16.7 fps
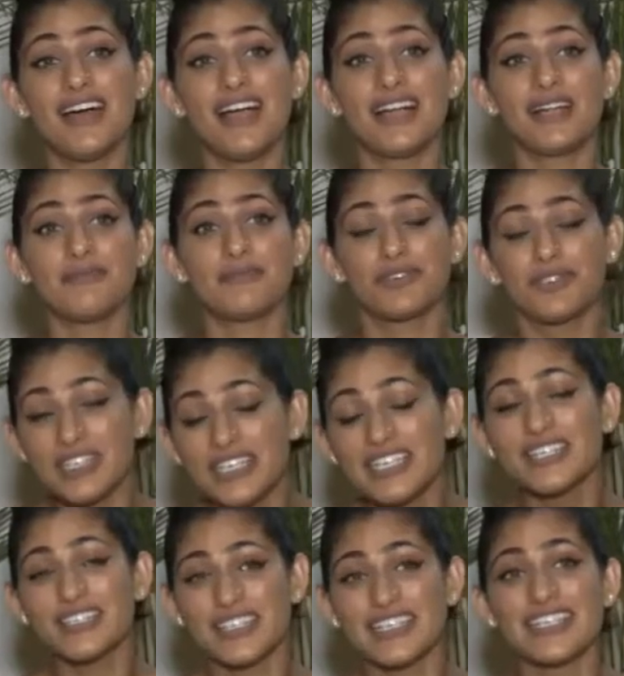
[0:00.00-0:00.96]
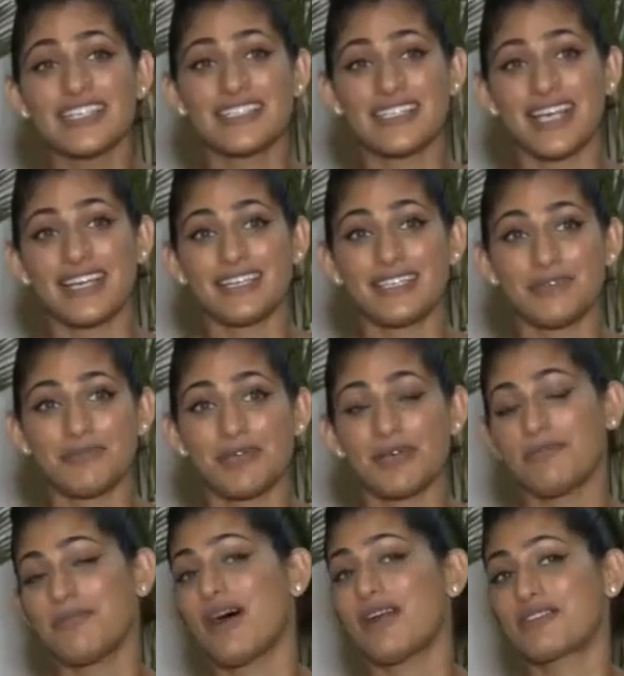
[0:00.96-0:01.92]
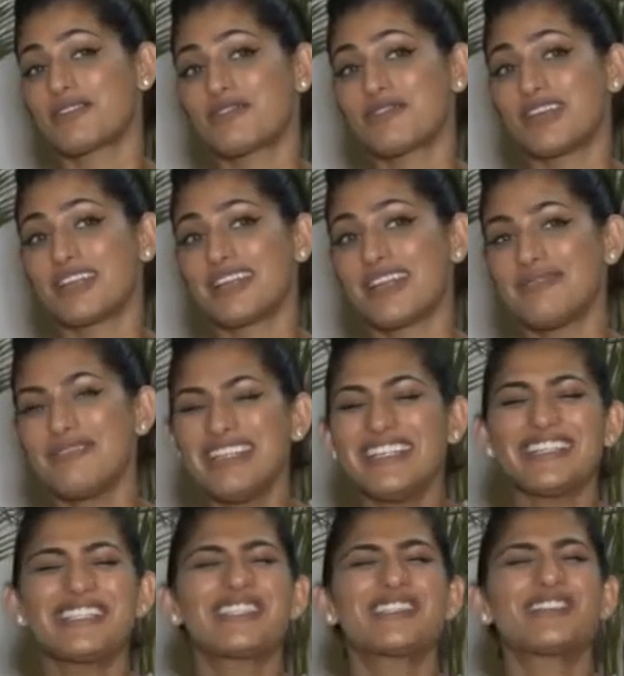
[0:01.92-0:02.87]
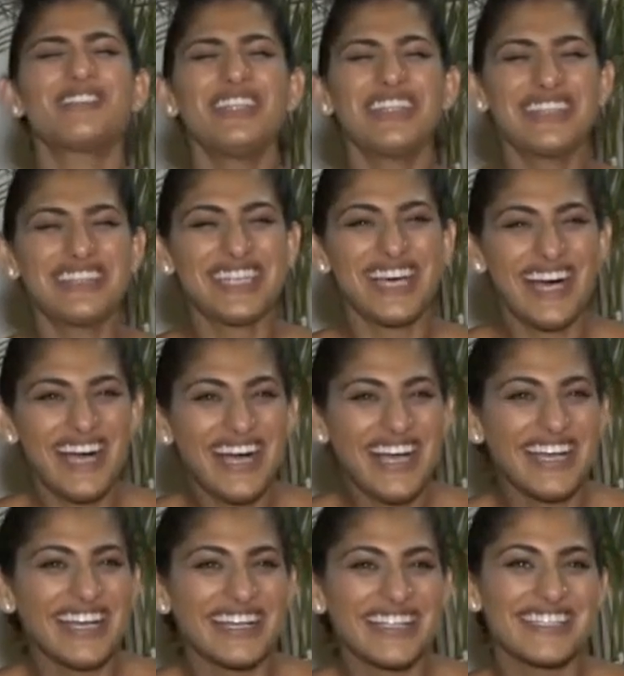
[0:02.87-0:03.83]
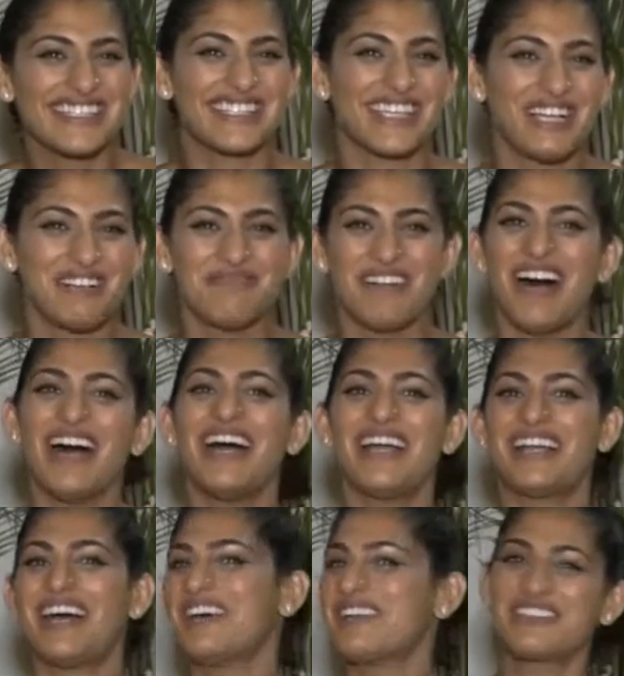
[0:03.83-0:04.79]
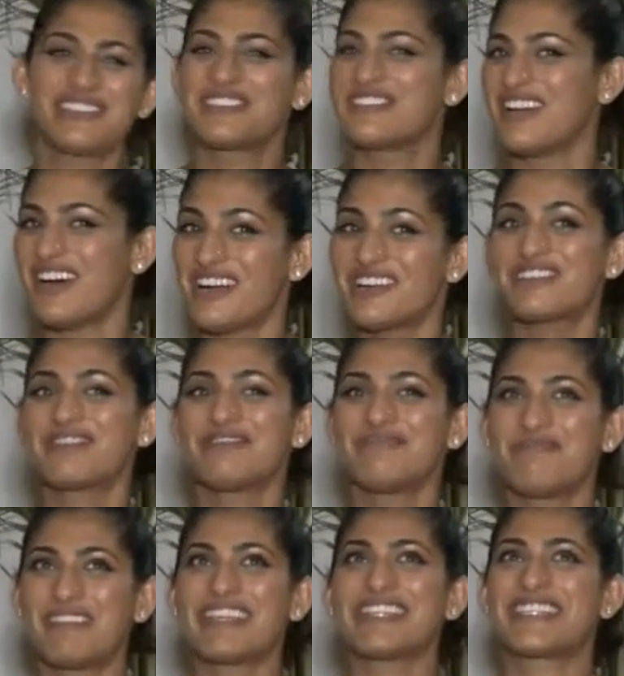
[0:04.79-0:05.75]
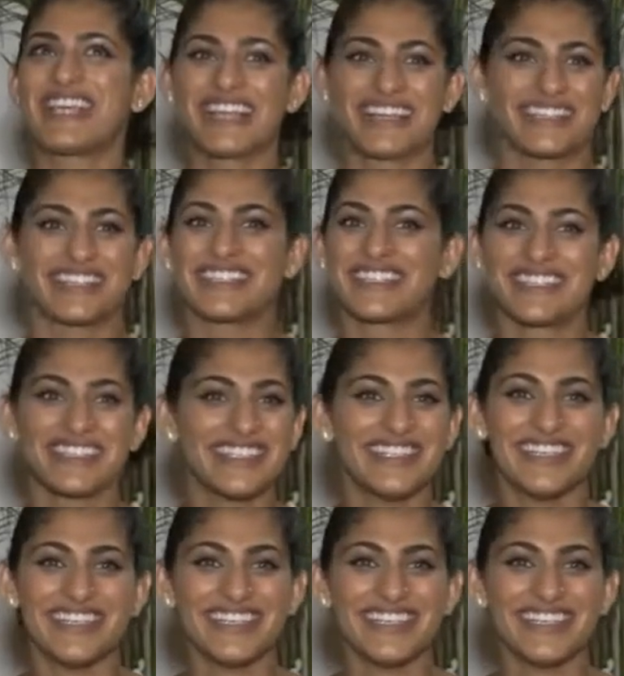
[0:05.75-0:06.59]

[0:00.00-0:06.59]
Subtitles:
year, and I'm really, really excited to be a part of it. I mean, it's Sultan, it's Salman. How could you not be excited?